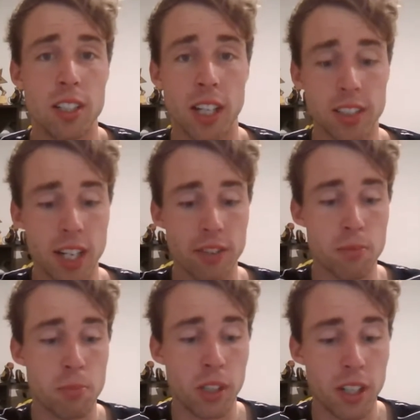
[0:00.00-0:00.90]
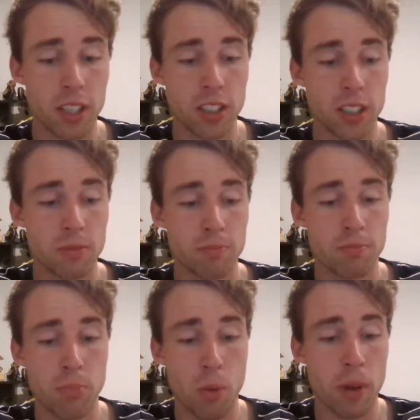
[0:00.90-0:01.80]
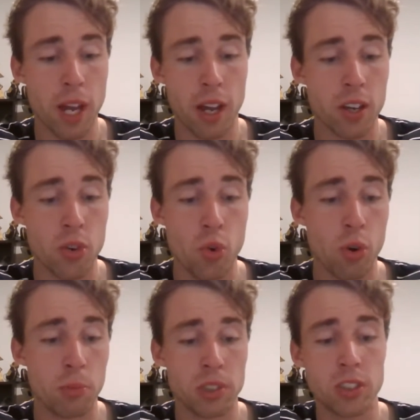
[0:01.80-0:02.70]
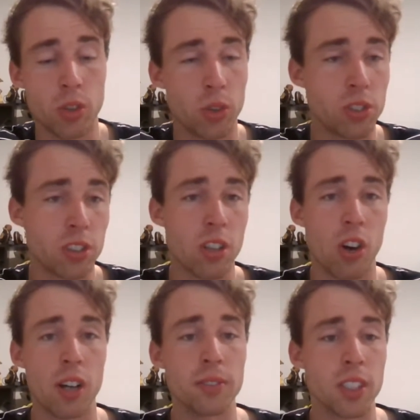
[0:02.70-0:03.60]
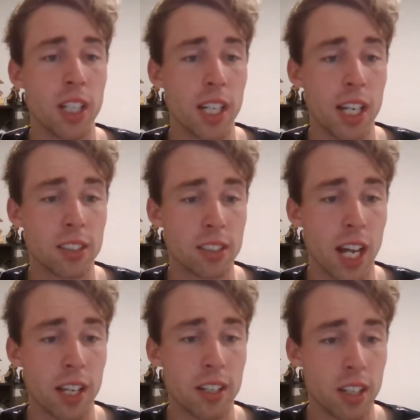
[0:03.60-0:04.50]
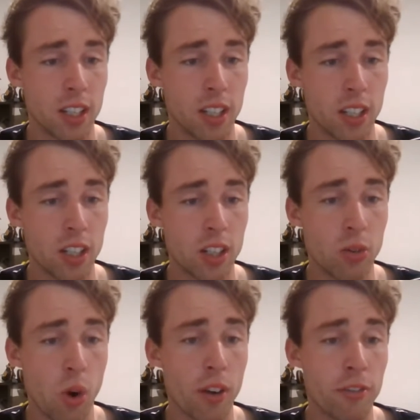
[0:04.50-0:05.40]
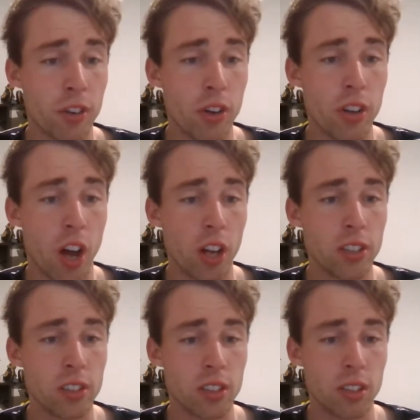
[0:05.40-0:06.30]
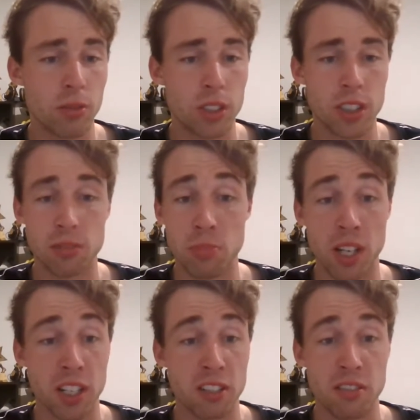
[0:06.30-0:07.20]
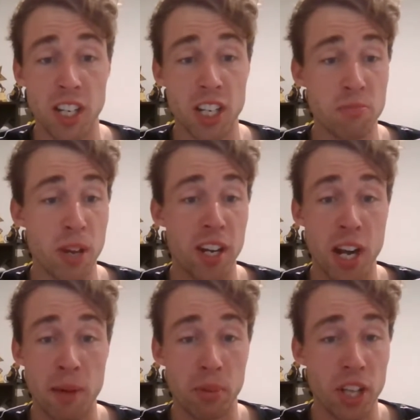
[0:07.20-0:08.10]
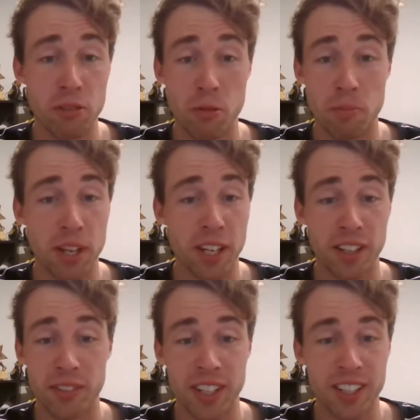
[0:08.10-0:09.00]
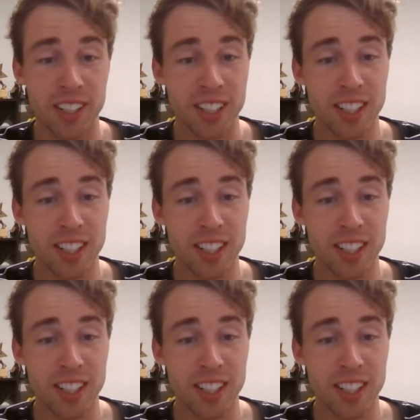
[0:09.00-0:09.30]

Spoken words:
does have an ability to just pop out enormous scores at times, and he has done quite a few of those, which he's been an unbelievable pick. I mean,